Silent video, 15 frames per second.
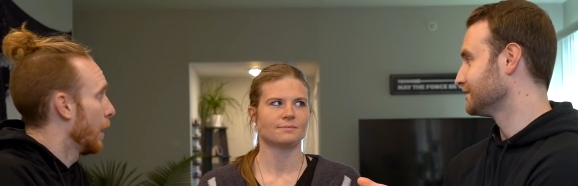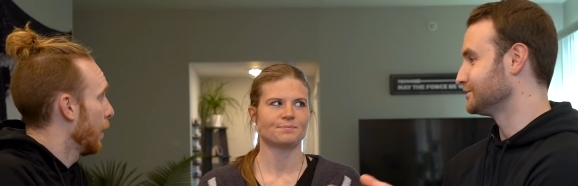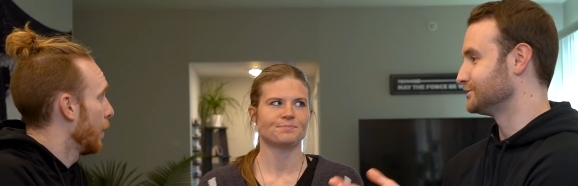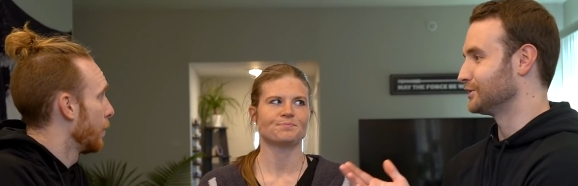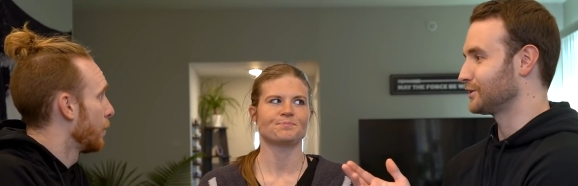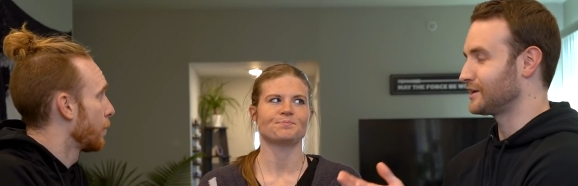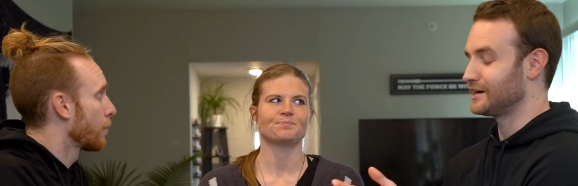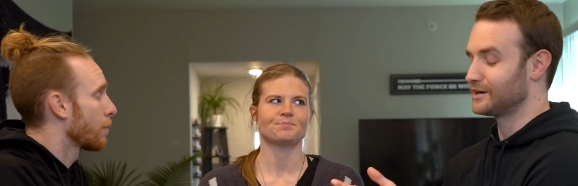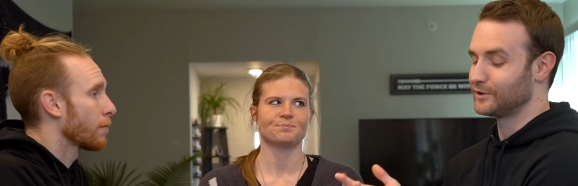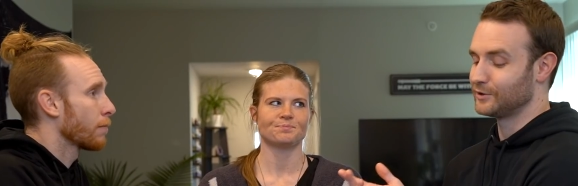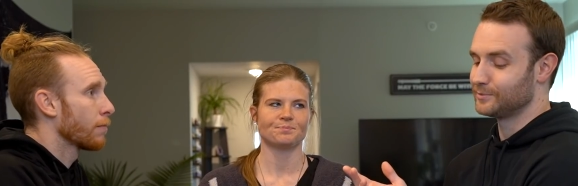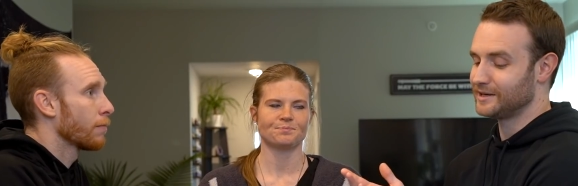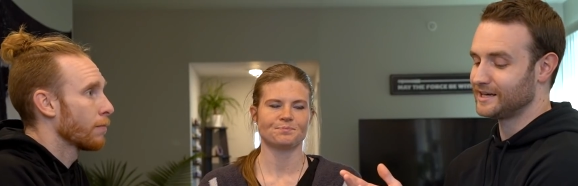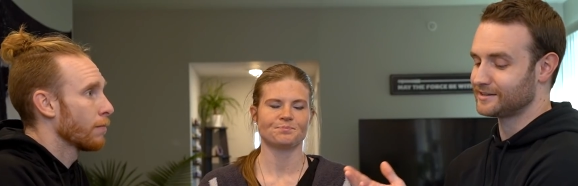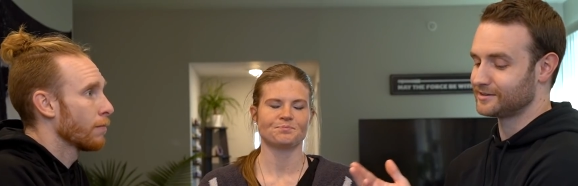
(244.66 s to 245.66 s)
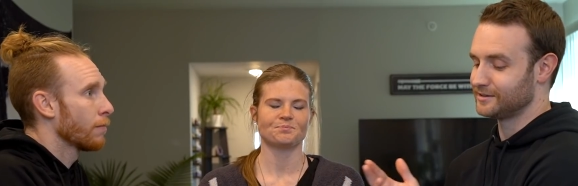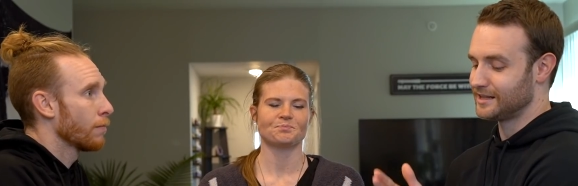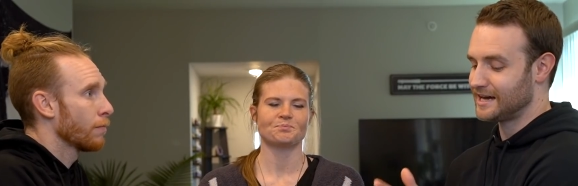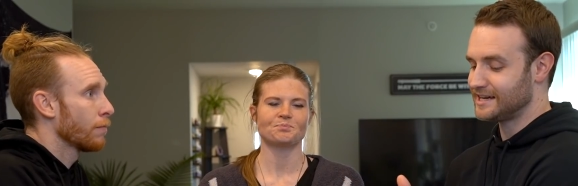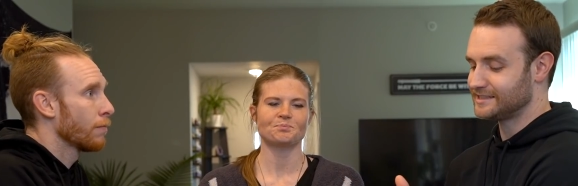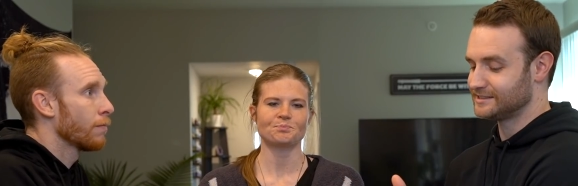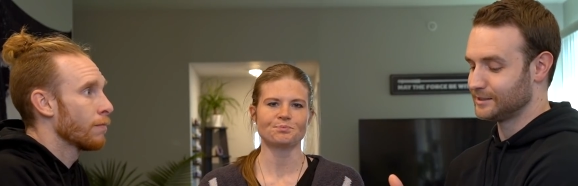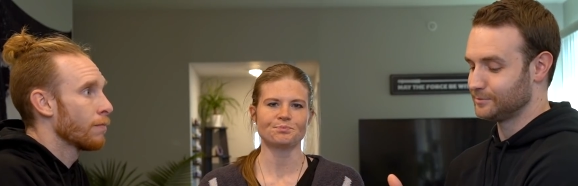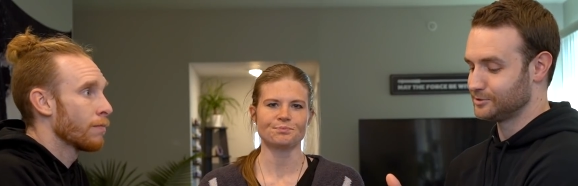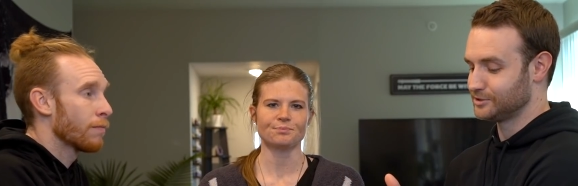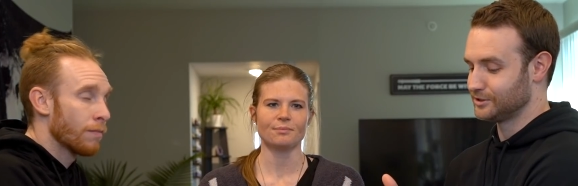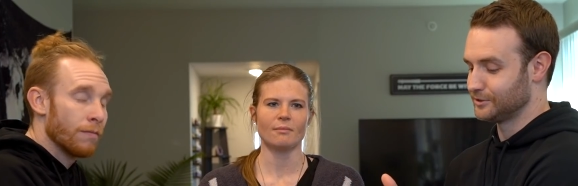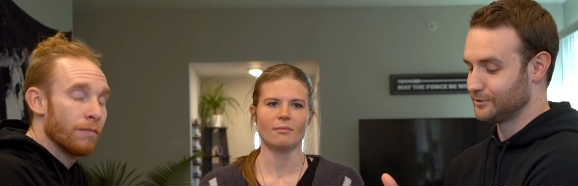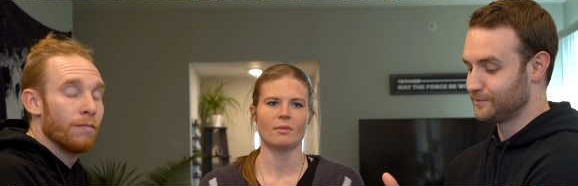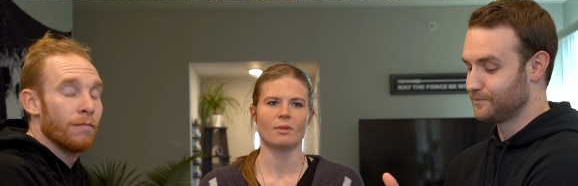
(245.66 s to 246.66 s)
Speaker 1: Yeah. So kind of going back to the last
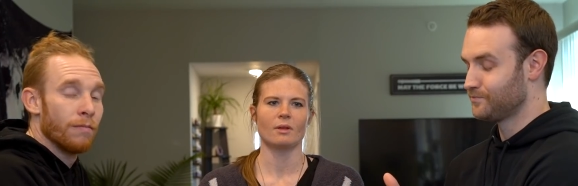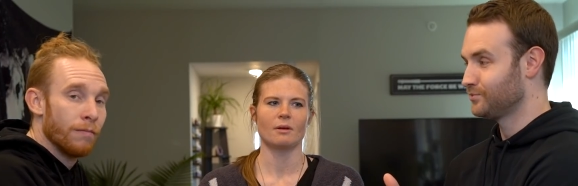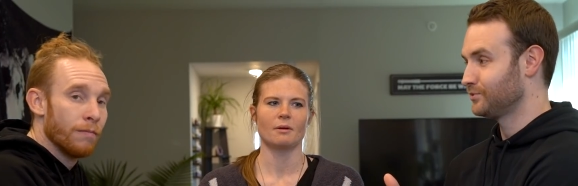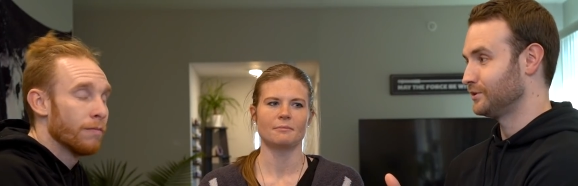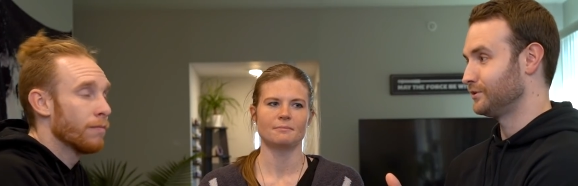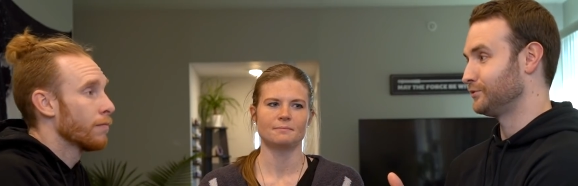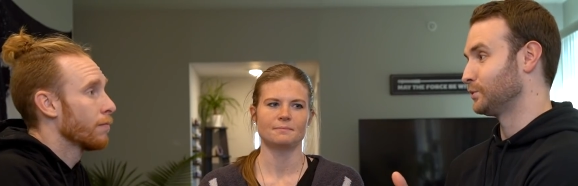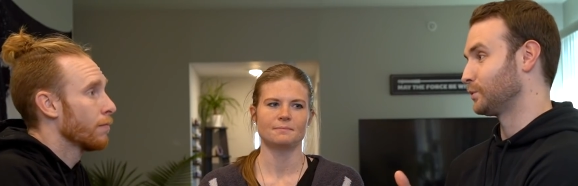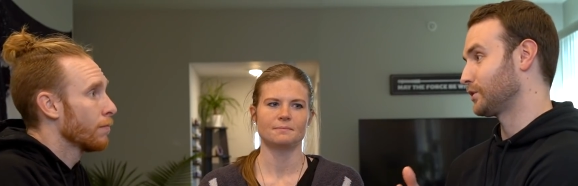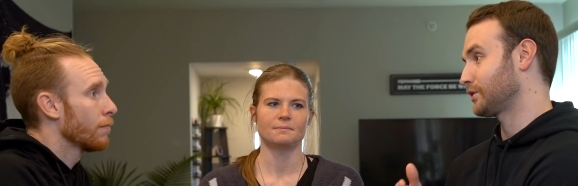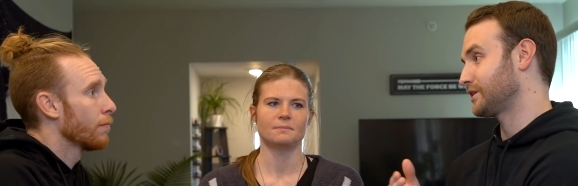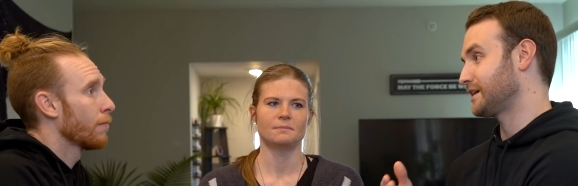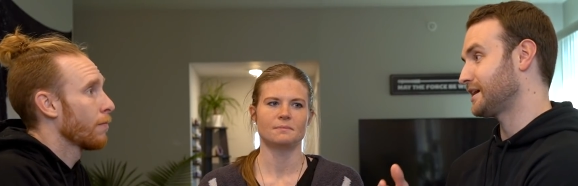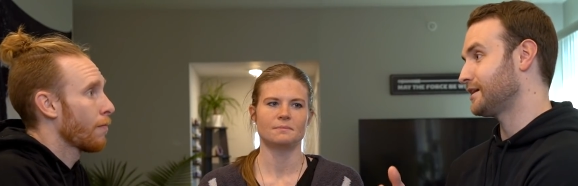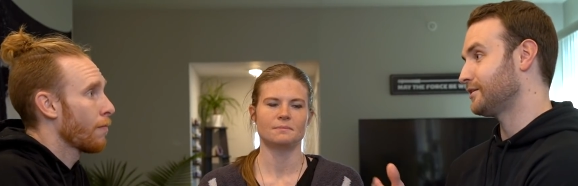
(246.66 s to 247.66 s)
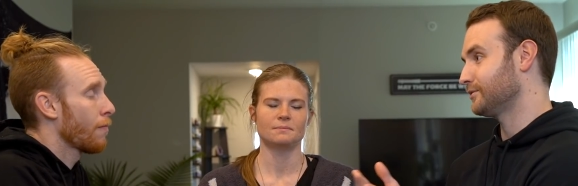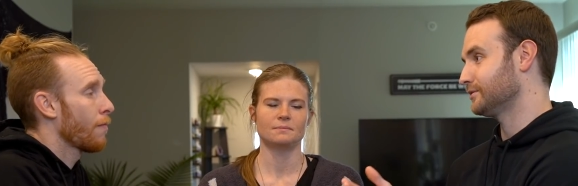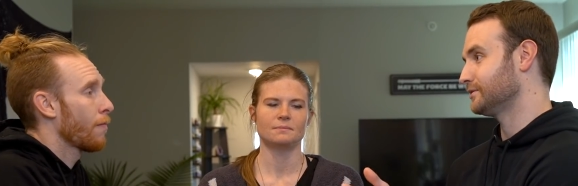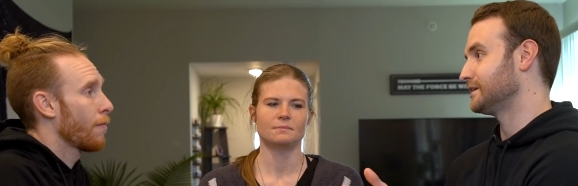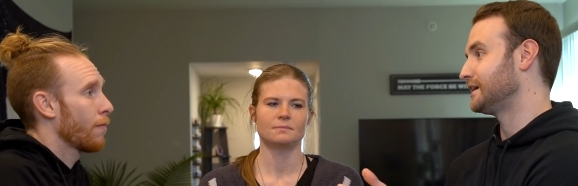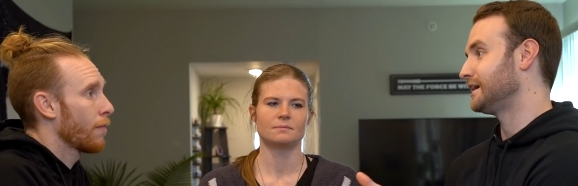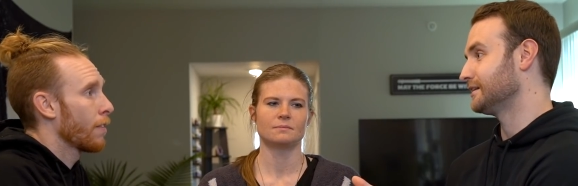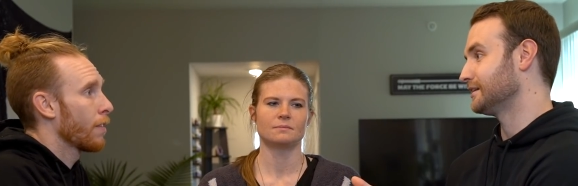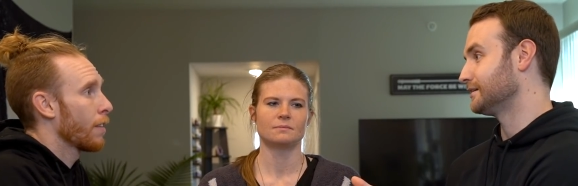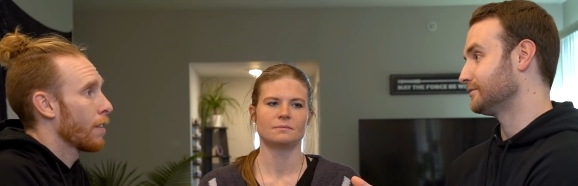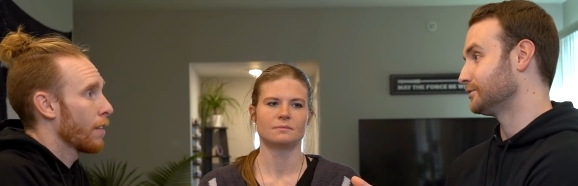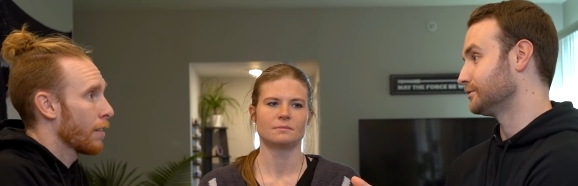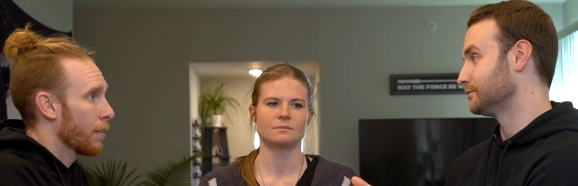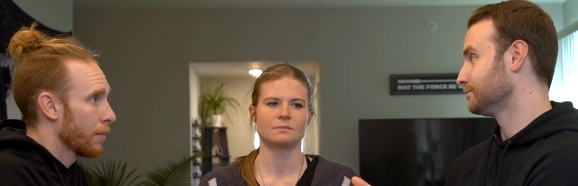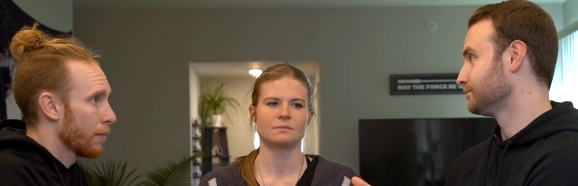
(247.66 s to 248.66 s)
episode, mm-hmm. if you're working out at a high
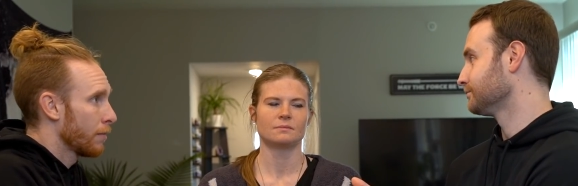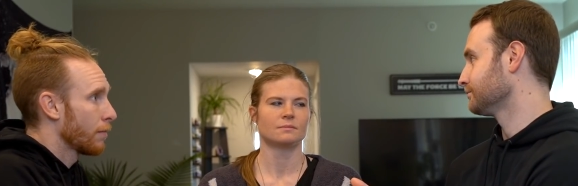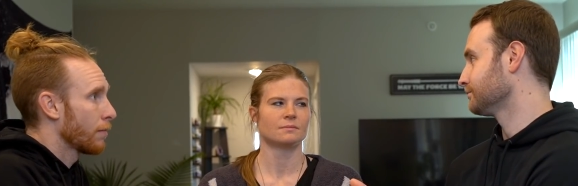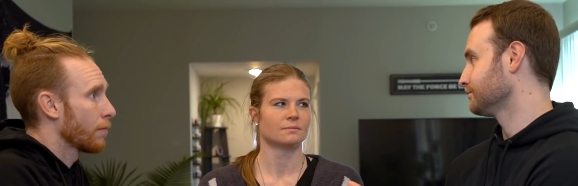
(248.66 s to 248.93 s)
level,